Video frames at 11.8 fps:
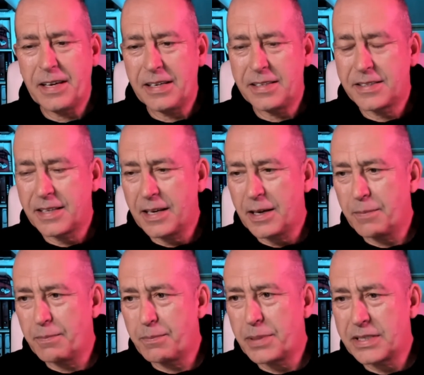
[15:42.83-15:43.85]
it's
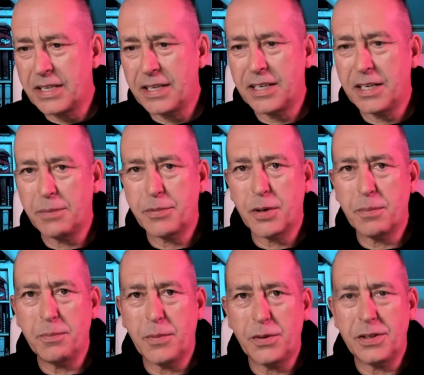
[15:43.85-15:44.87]
a particular
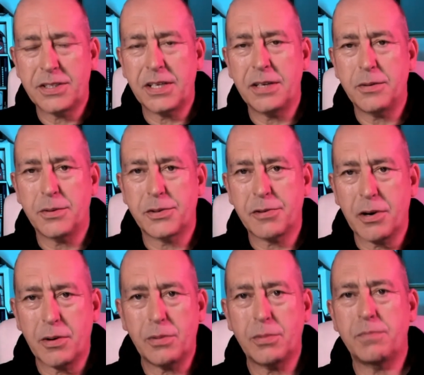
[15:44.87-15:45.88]
problem on the single
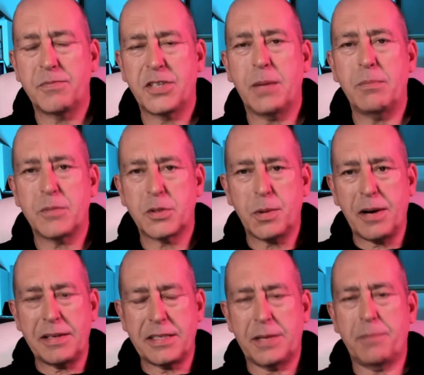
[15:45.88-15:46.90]
scroll sumps
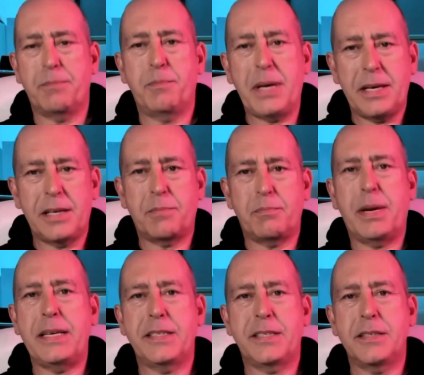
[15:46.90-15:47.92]
where it's a big
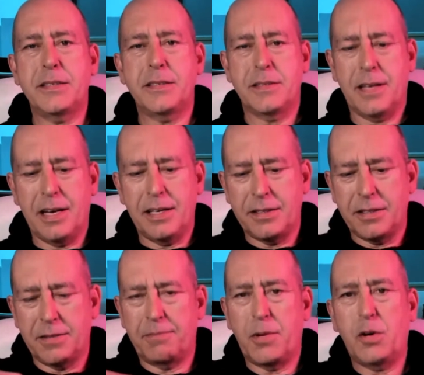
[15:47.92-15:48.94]
basin
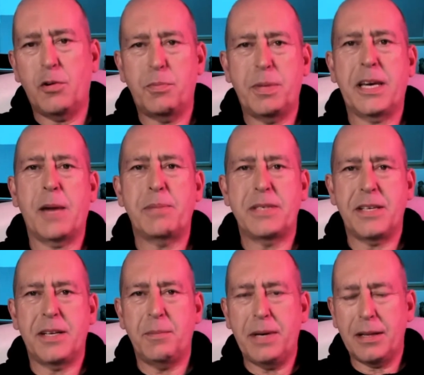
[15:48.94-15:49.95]
and the oil pickup is
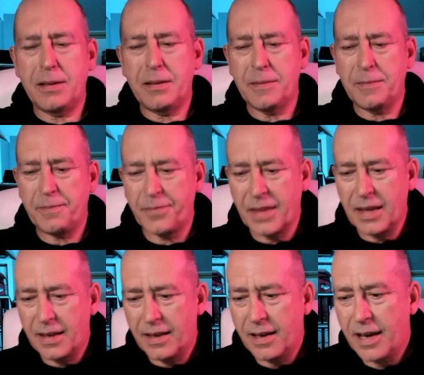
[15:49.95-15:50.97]
in the middle.
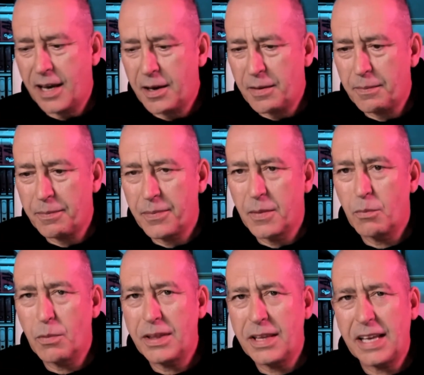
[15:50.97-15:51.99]

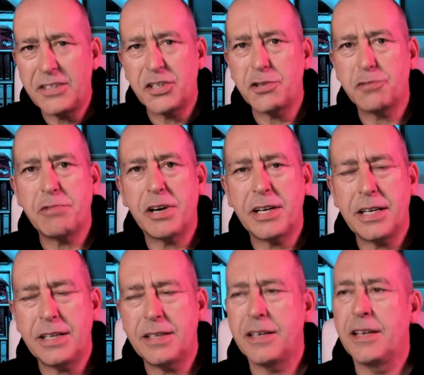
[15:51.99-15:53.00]
When the engine's
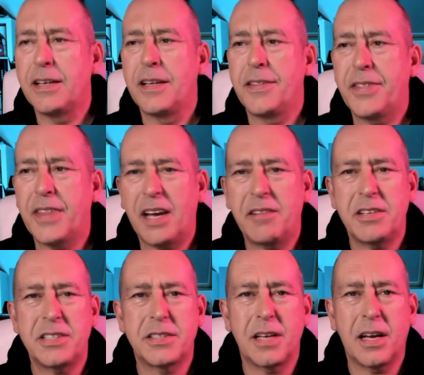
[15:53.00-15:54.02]
running, there
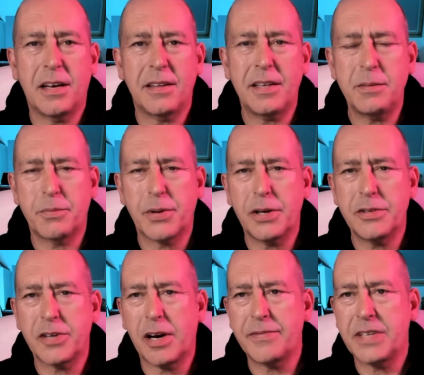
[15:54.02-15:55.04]
is, I think
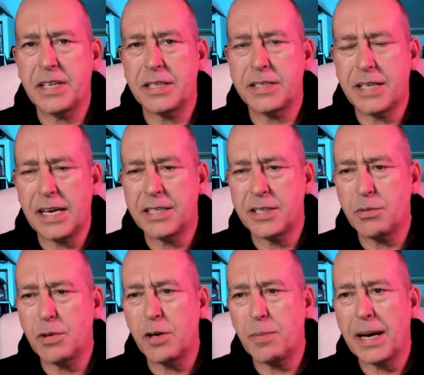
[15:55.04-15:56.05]
ProDrive did a test a
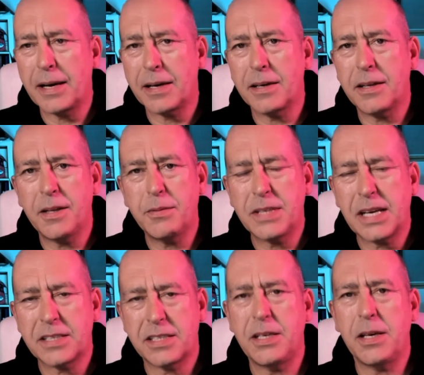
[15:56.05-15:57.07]
while back, and there was
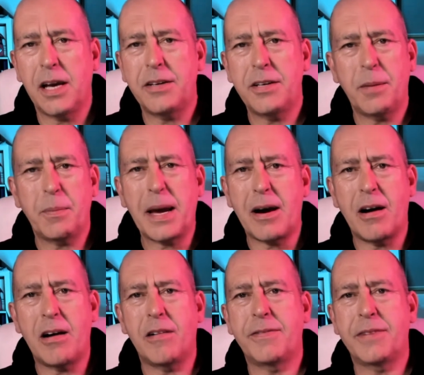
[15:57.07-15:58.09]
actually only
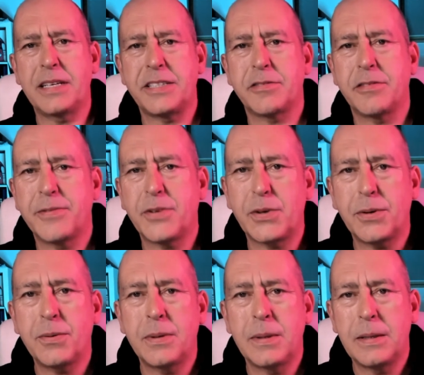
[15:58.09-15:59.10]
about half a litre of
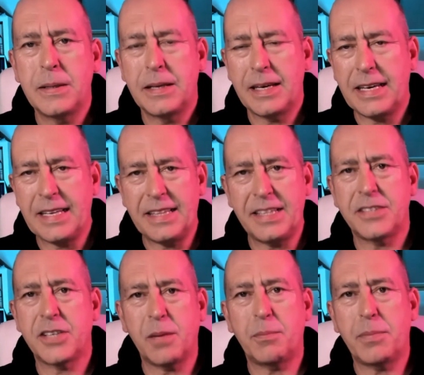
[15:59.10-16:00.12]
oil in the
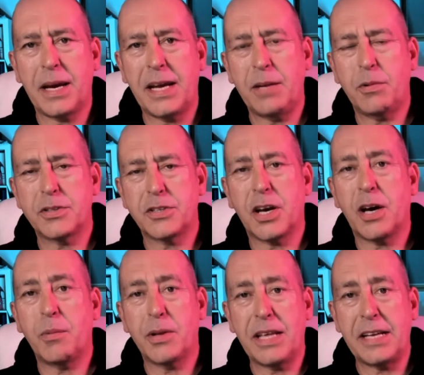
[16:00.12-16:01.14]
sump at any one
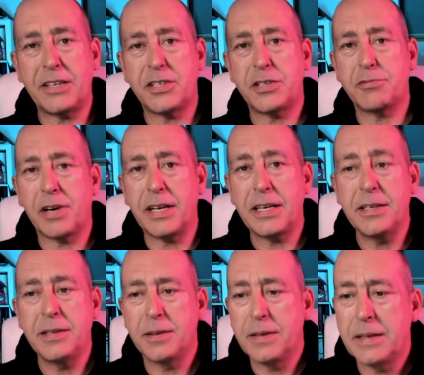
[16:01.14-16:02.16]
time while the engine's running.